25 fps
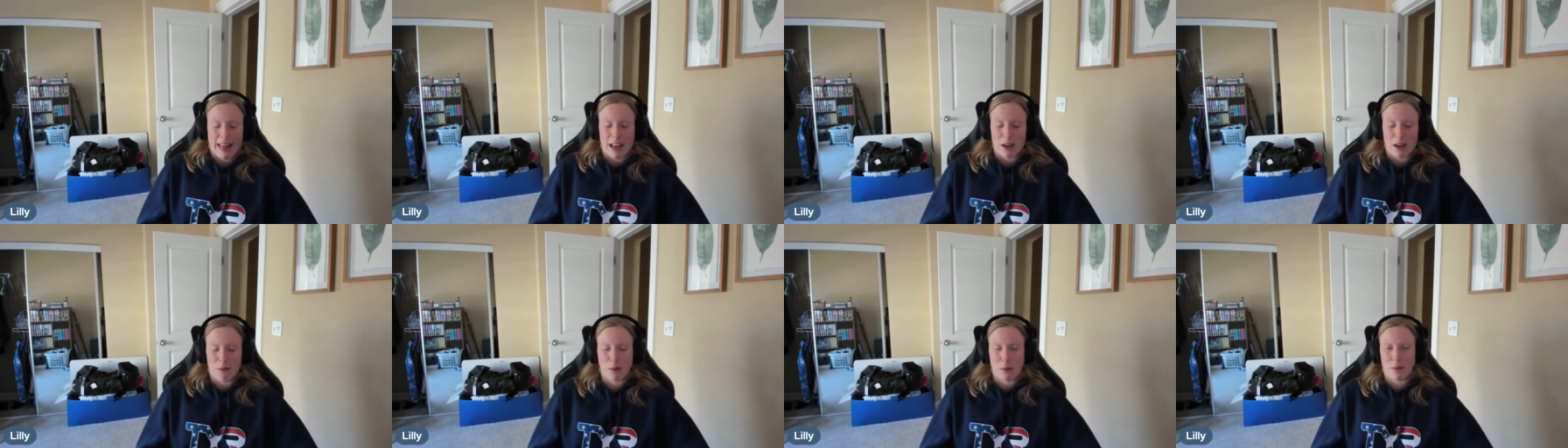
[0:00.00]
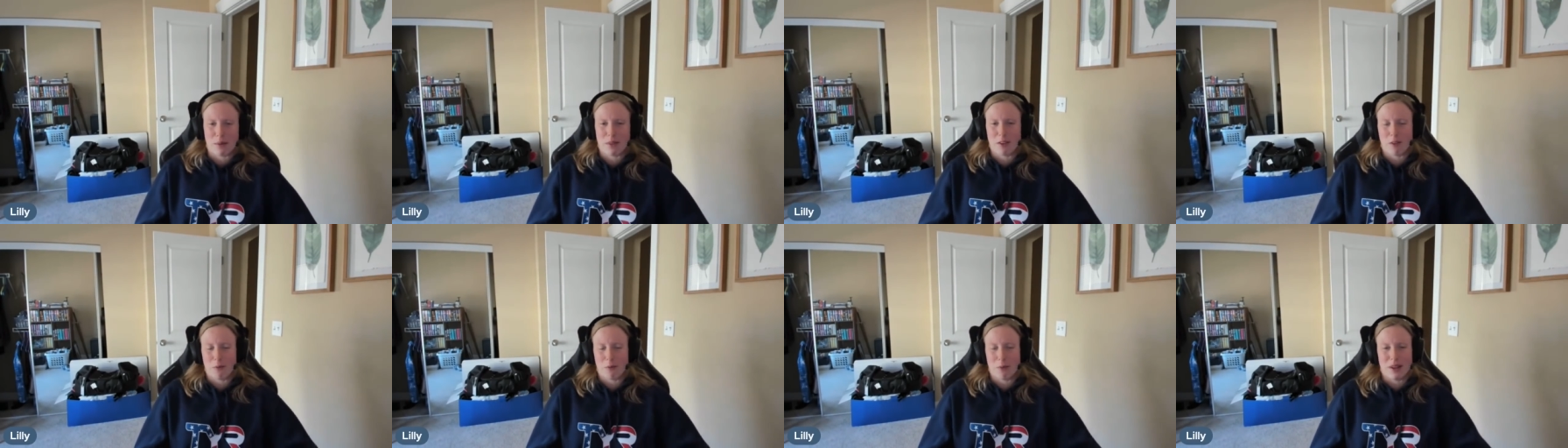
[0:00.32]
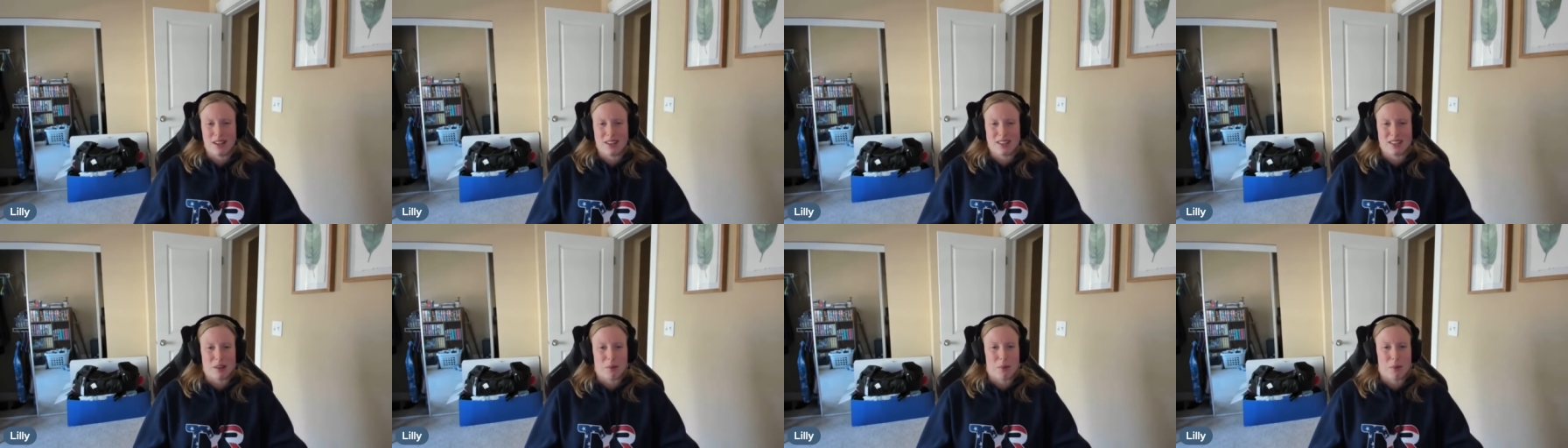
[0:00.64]
I remember there
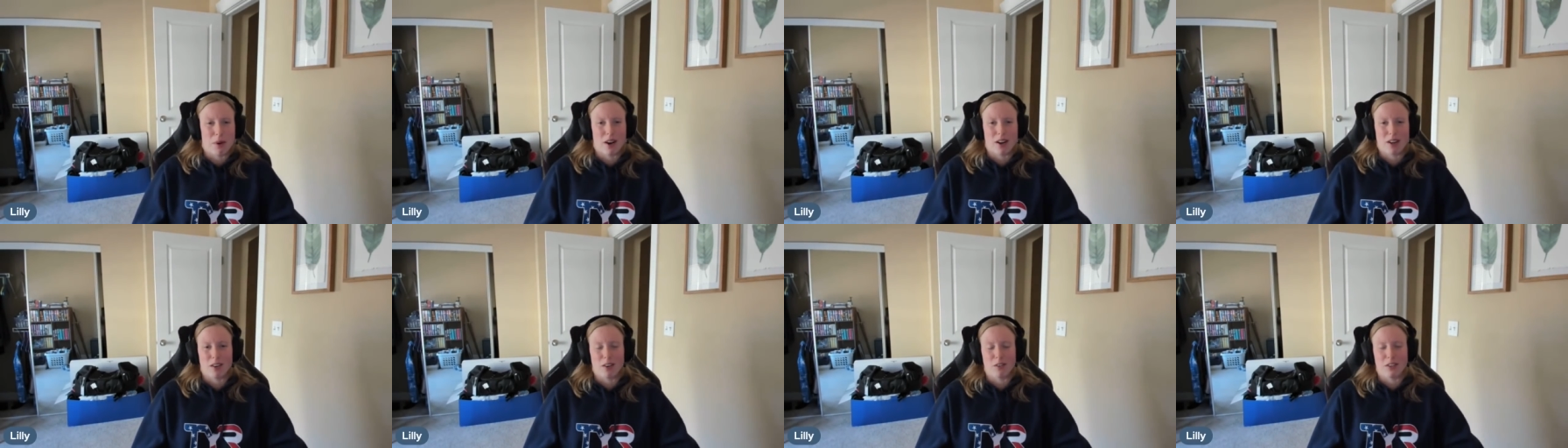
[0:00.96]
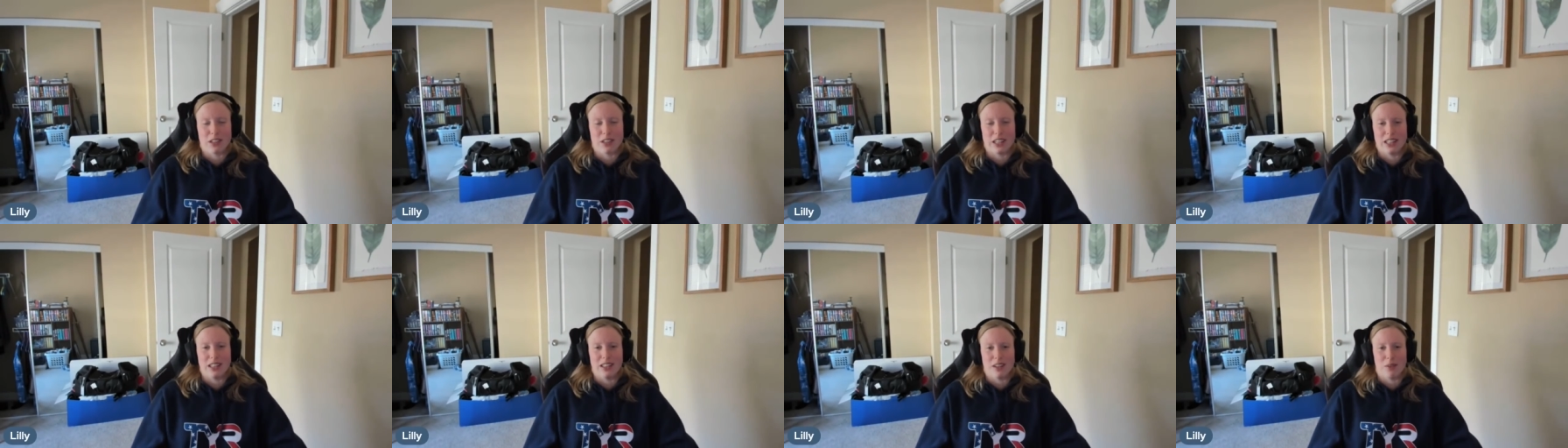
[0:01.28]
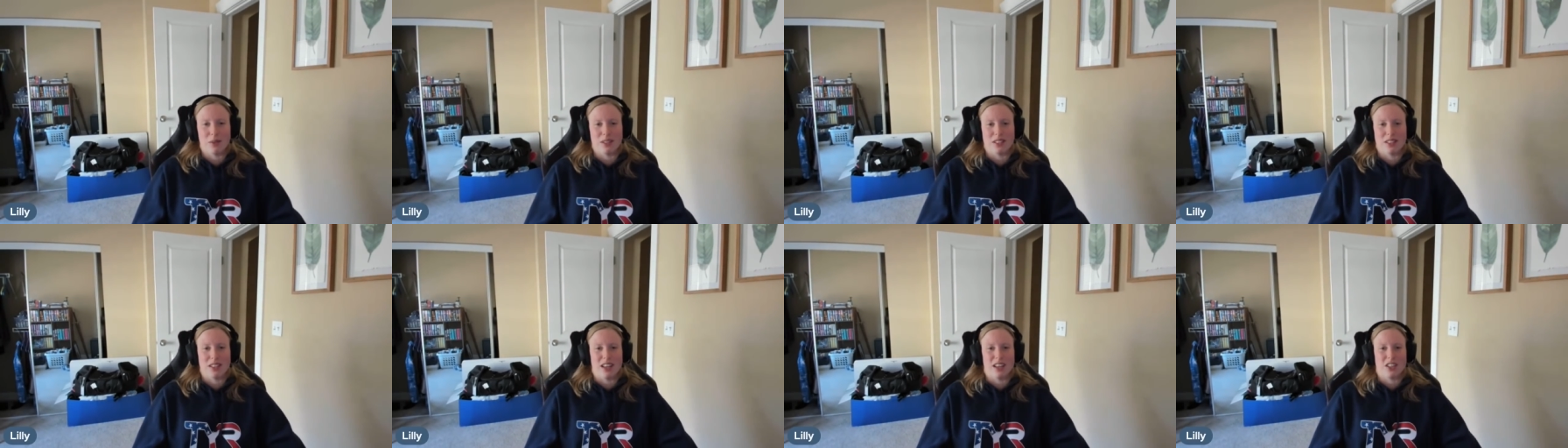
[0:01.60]
being some article written
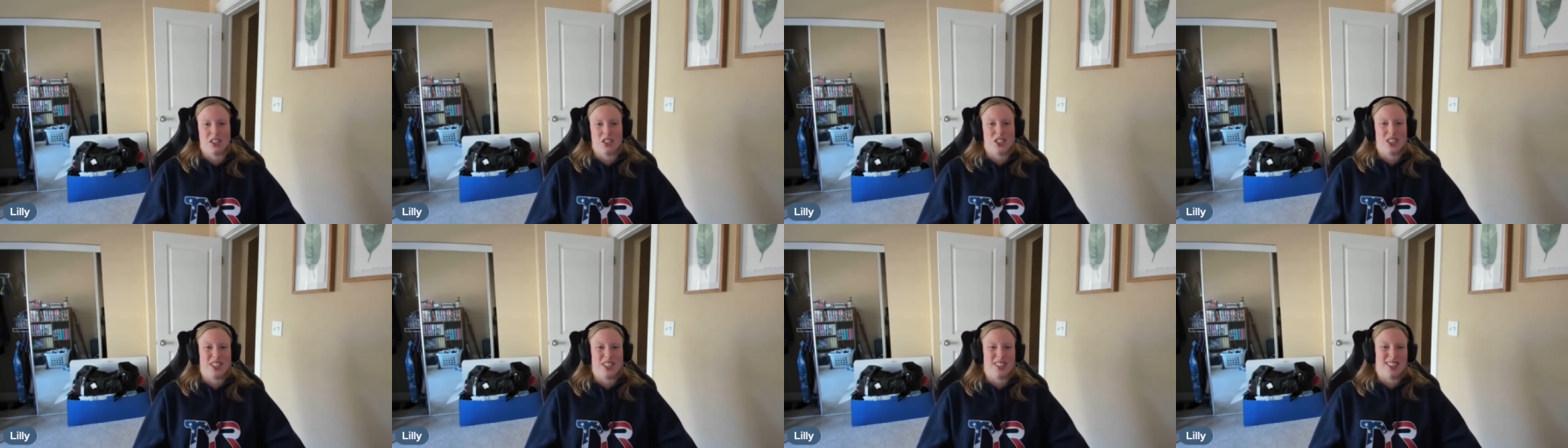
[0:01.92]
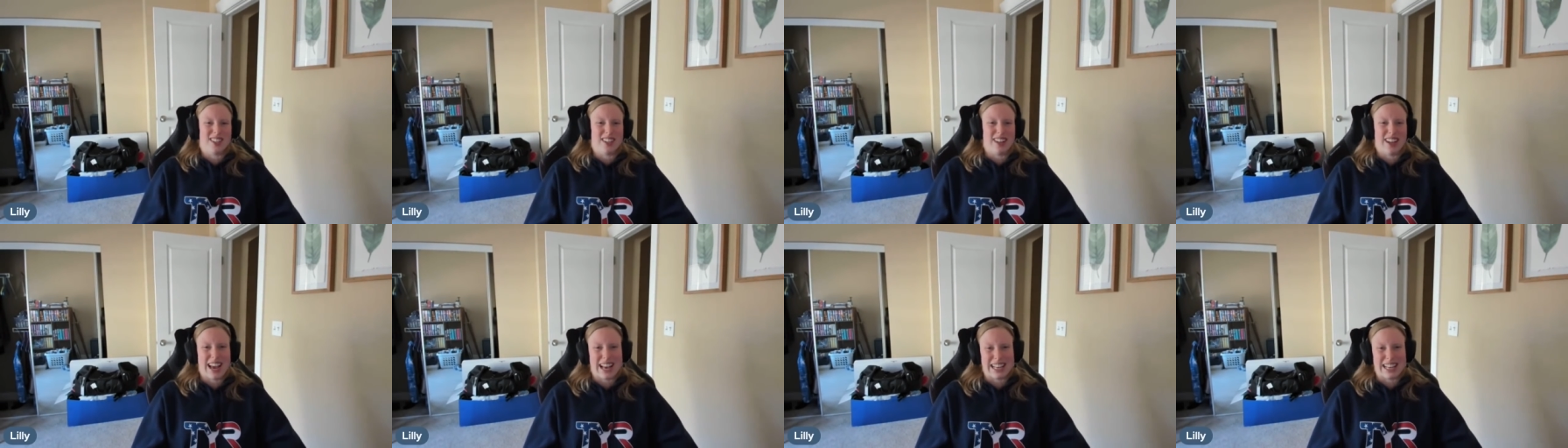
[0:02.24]
that was like, she's the